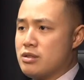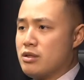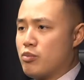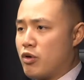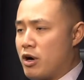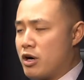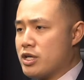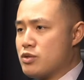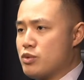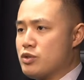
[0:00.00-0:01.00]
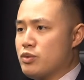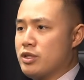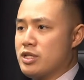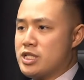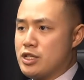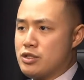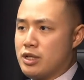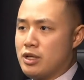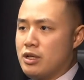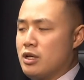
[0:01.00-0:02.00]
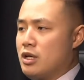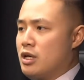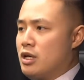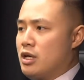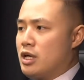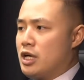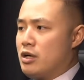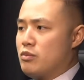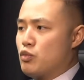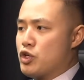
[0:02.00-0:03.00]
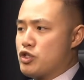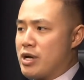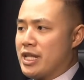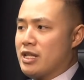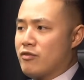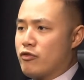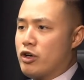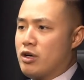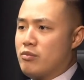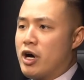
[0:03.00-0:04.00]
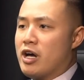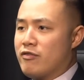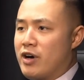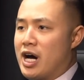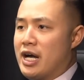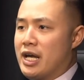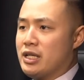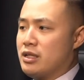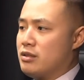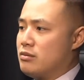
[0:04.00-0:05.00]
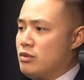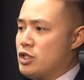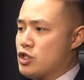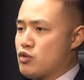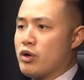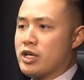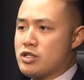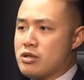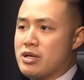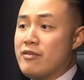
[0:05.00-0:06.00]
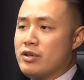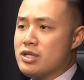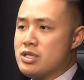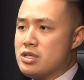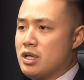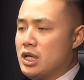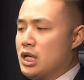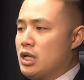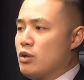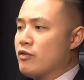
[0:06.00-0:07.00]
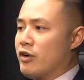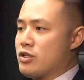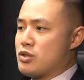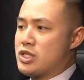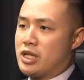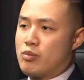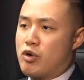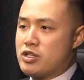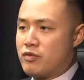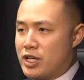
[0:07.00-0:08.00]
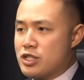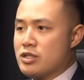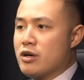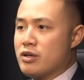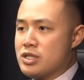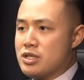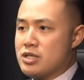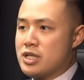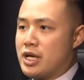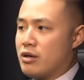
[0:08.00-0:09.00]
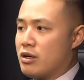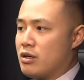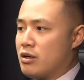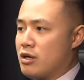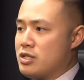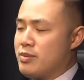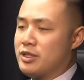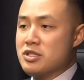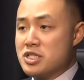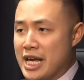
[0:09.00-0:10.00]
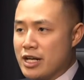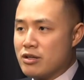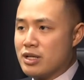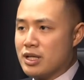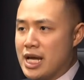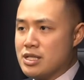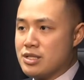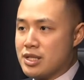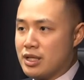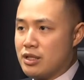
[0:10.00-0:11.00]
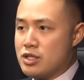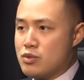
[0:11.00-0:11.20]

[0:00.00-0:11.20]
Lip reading: the parties, which would essentially restrain them from modifying and destroying certain evidence. We've also sent the preservation notices that are typically standard in cases like this,